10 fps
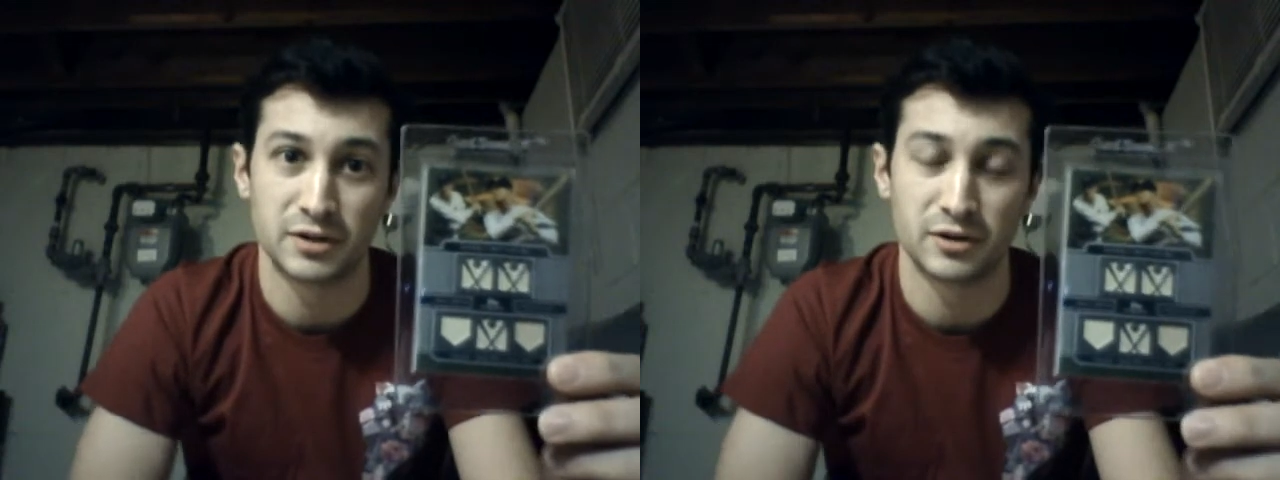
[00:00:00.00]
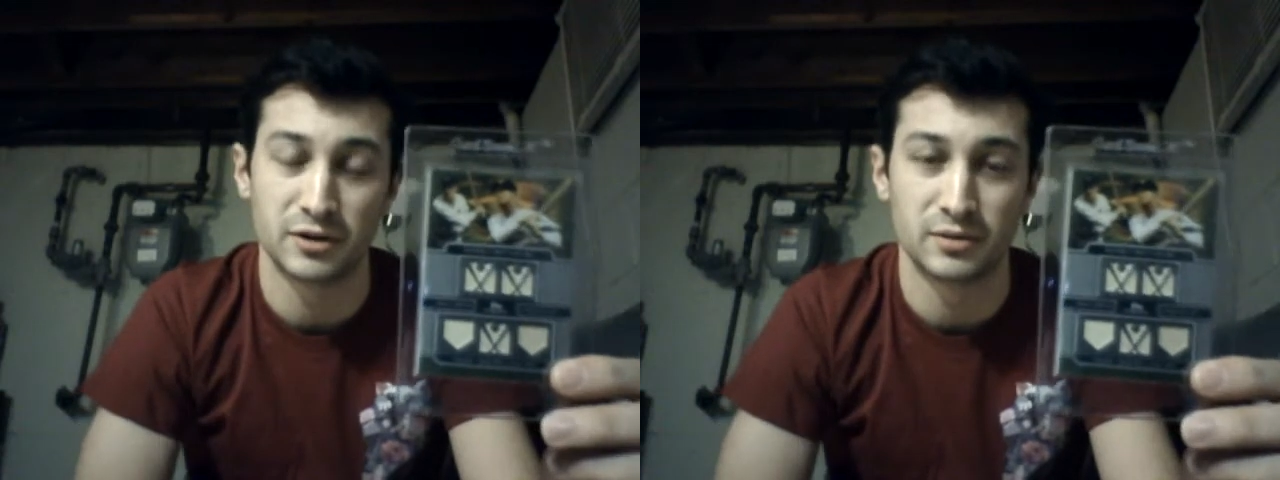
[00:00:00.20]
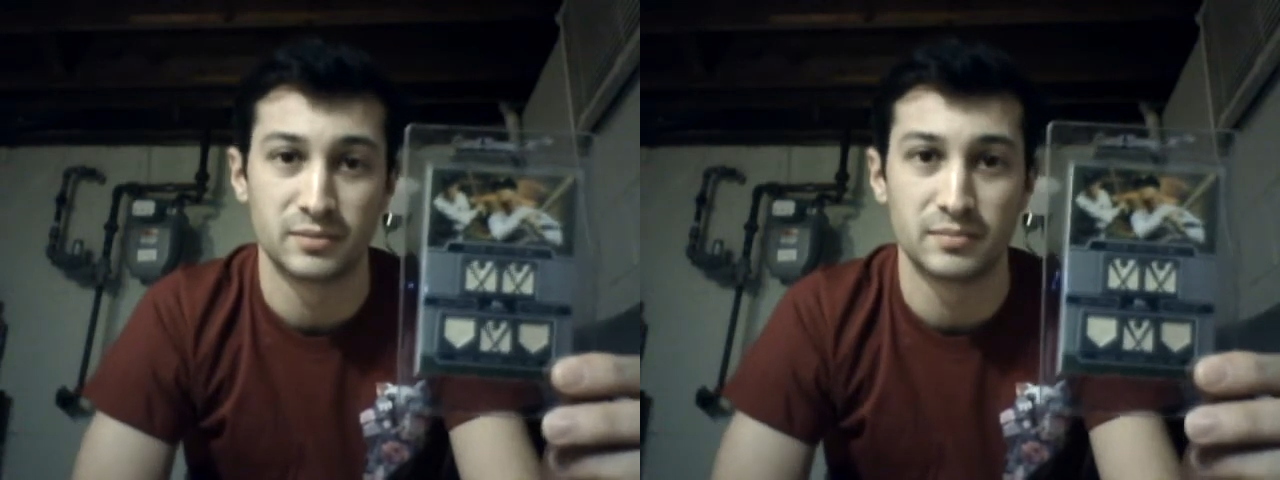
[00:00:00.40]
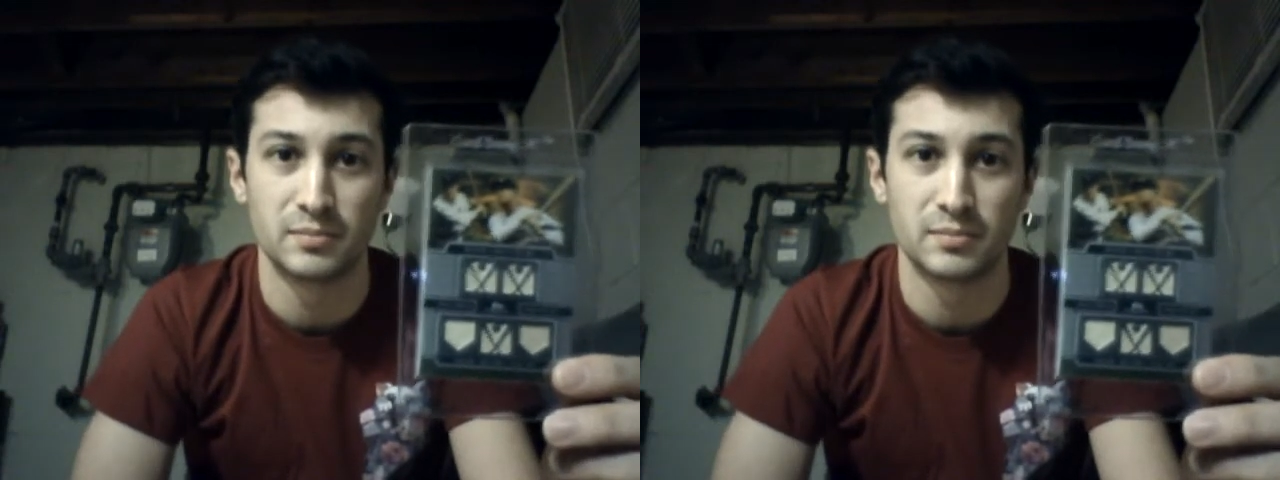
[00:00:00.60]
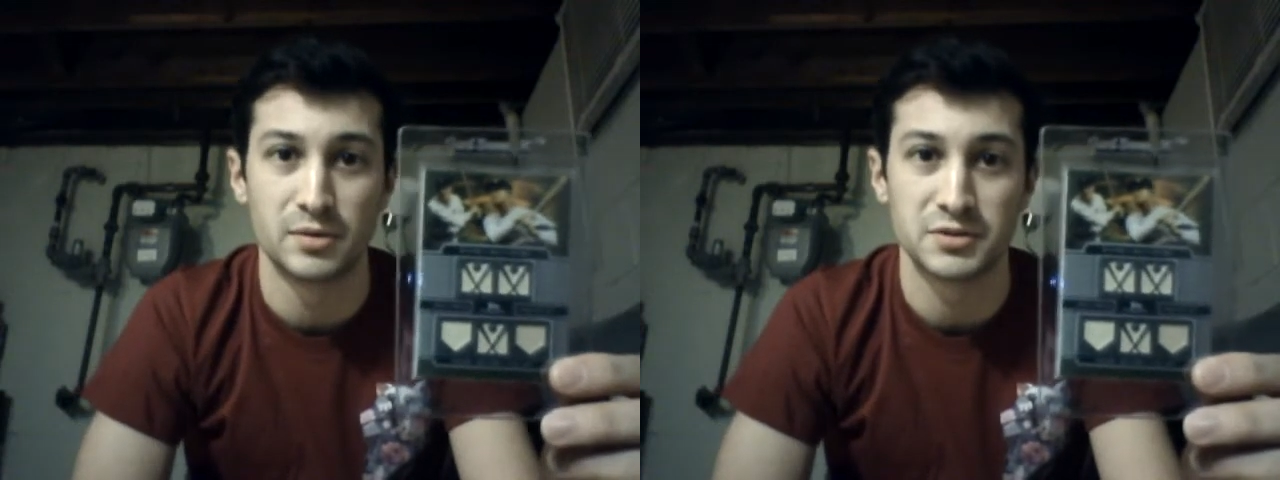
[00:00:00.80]
here
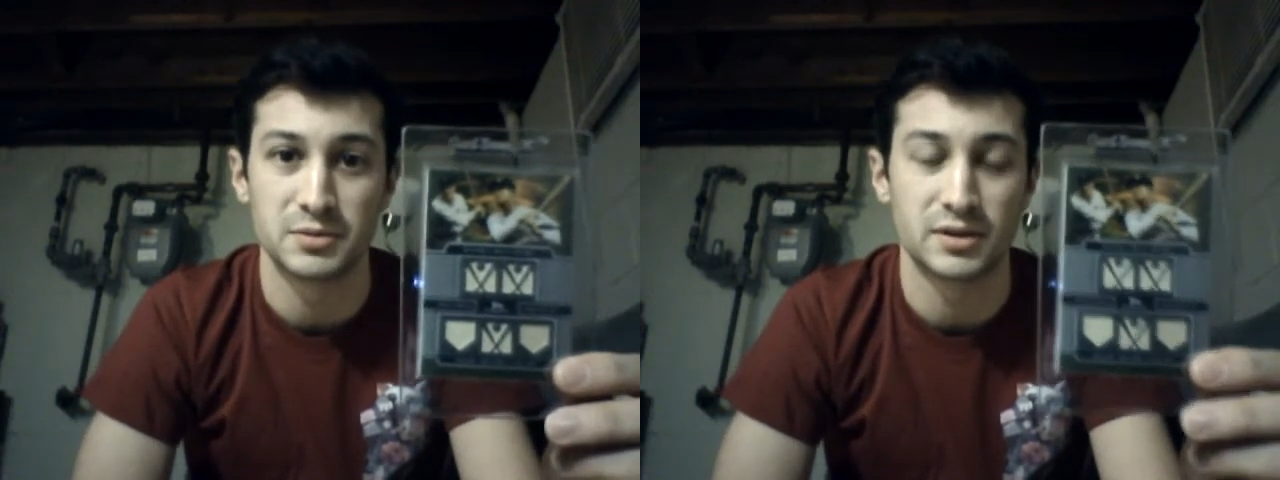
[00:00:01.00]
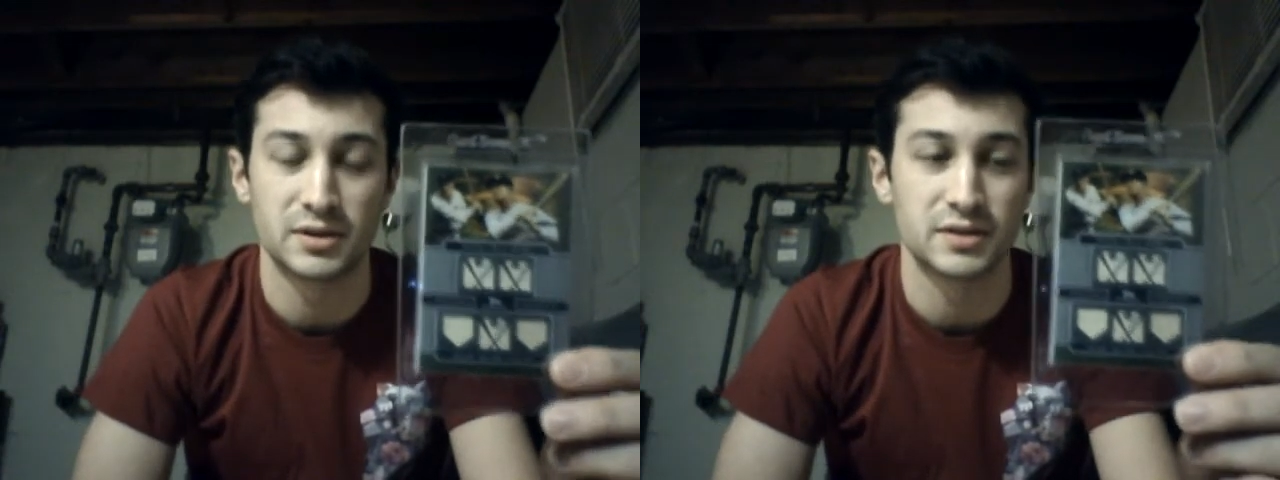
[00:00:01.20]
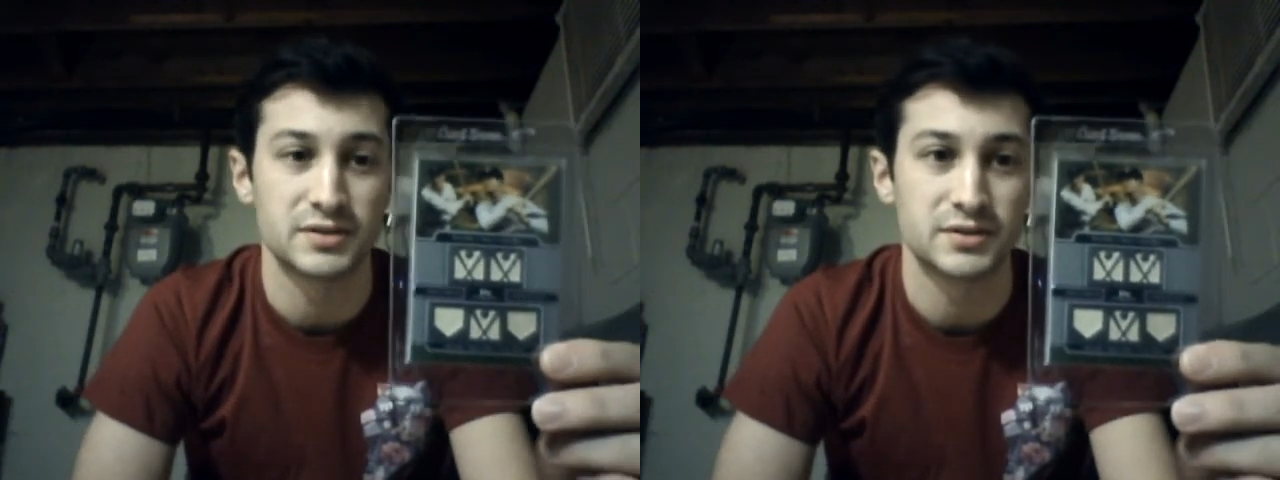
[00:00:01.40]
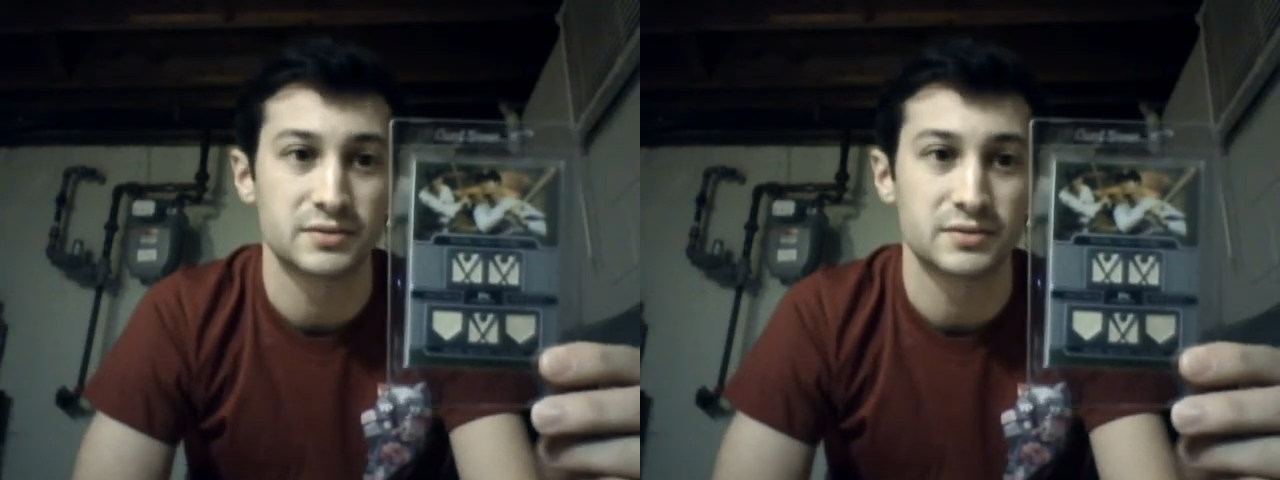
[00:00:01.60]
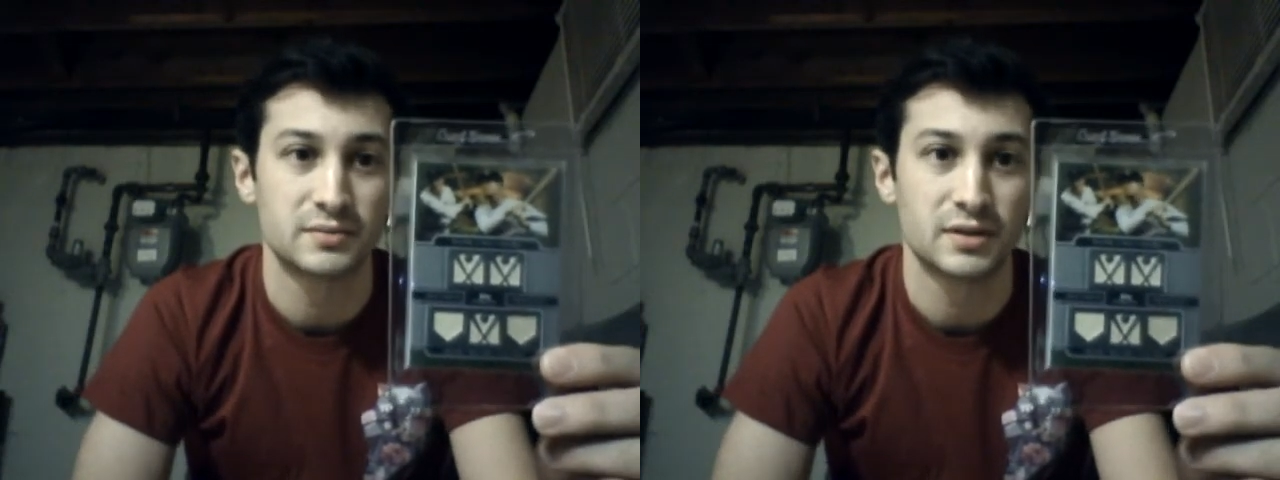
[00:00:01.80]
mostly
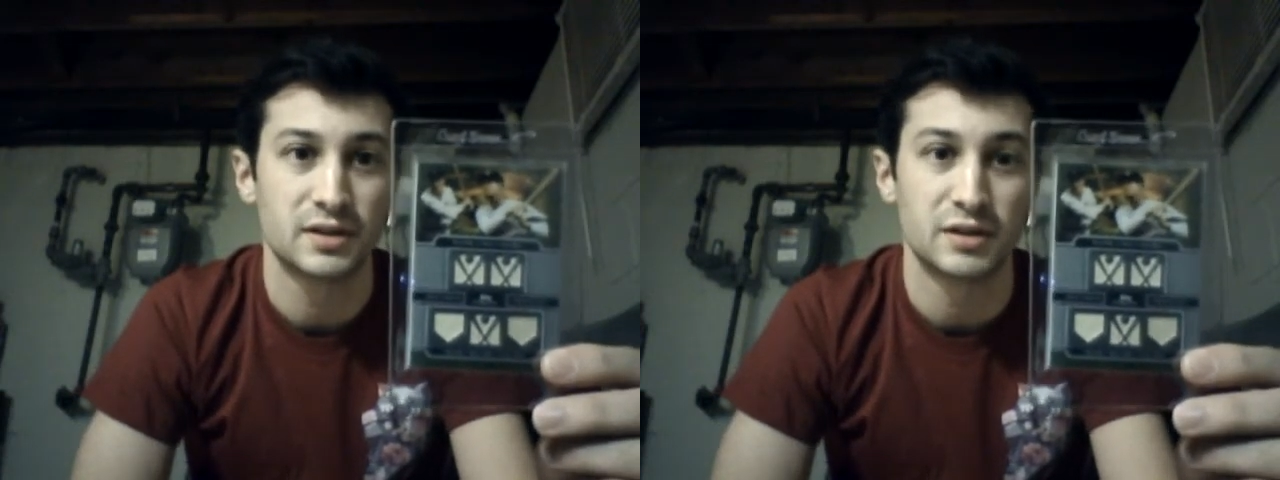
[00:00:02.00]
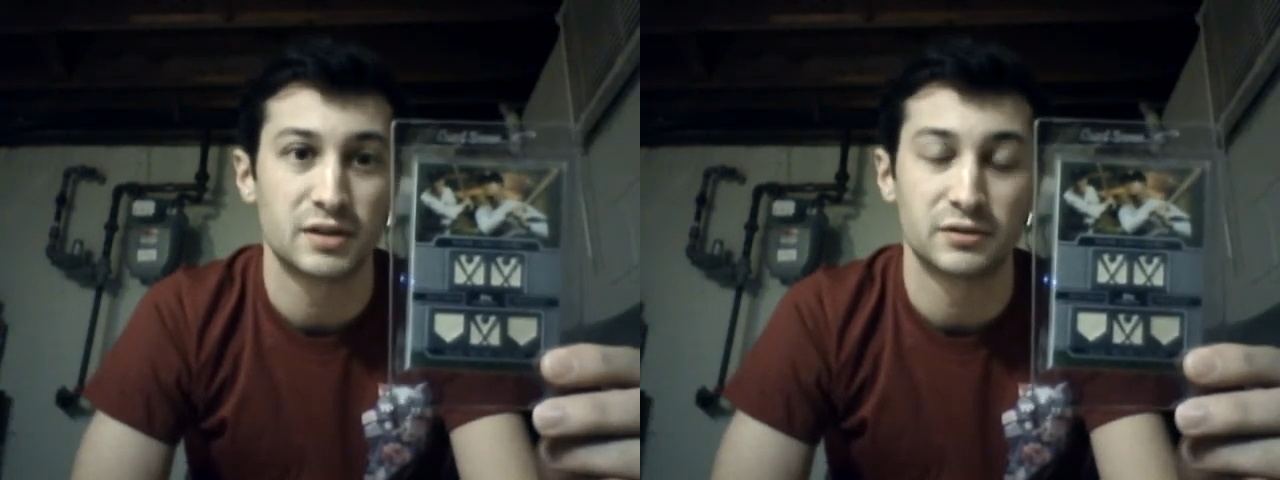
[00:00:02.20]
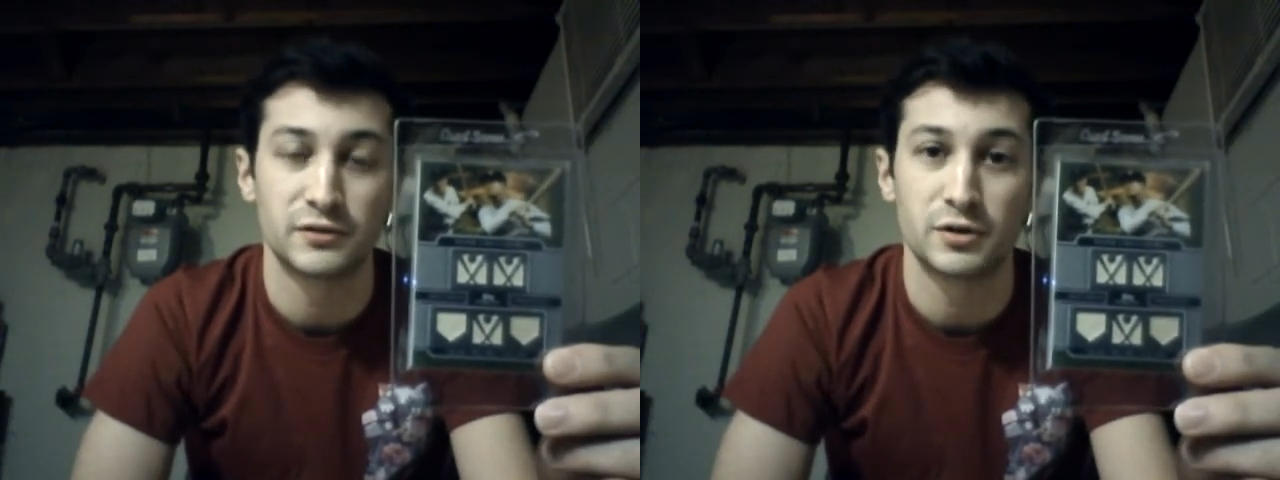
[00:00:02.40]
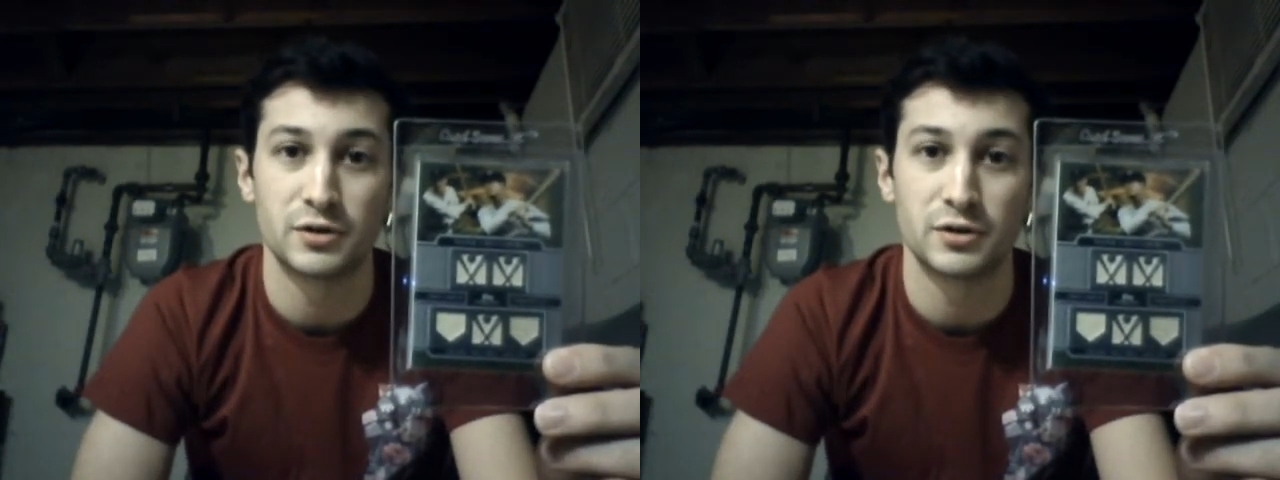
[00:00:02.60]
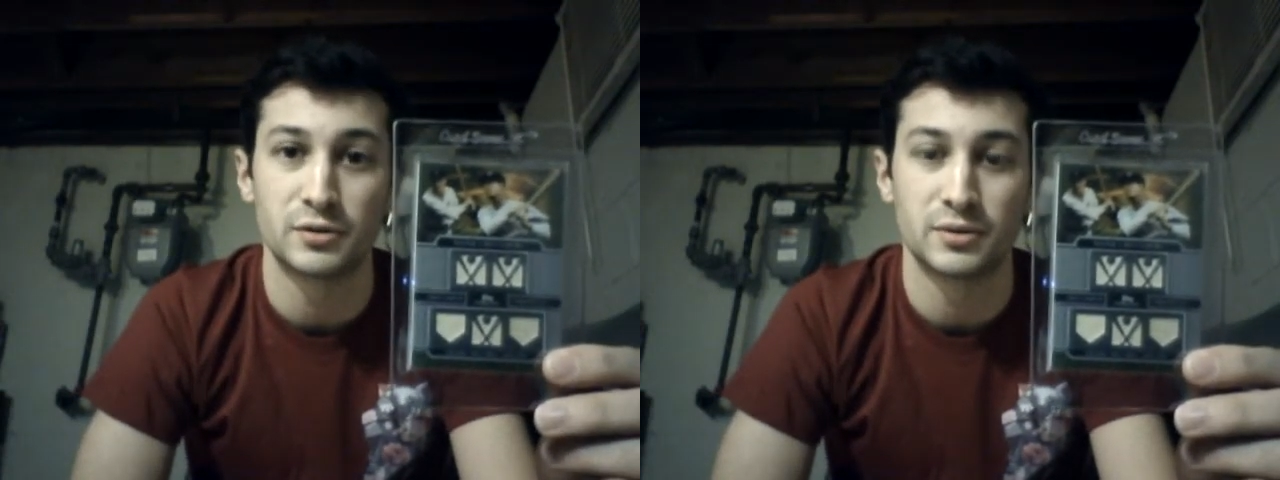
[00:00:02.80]
because he
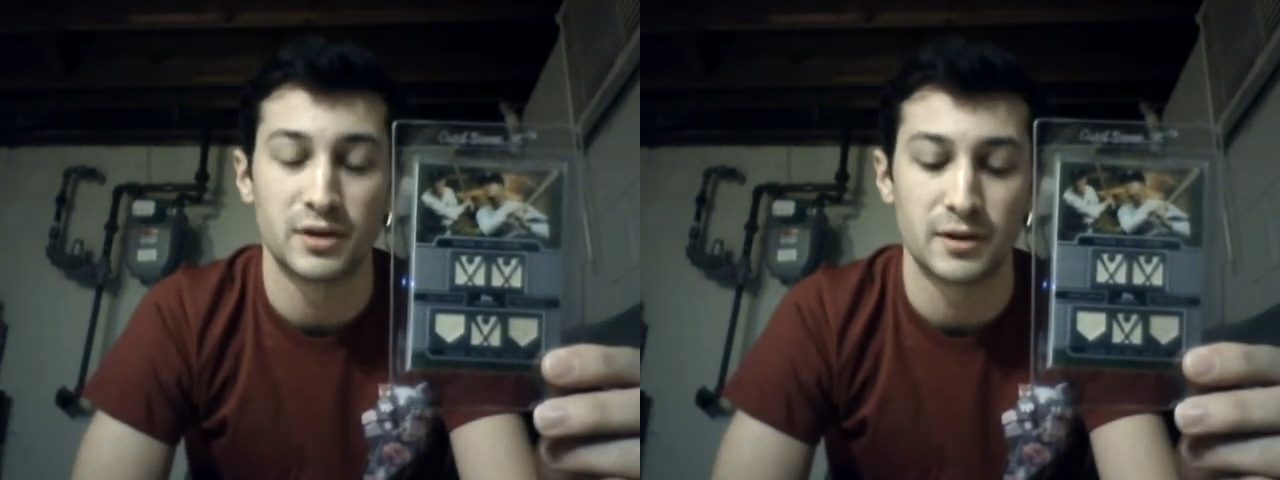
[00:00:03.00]
referred you,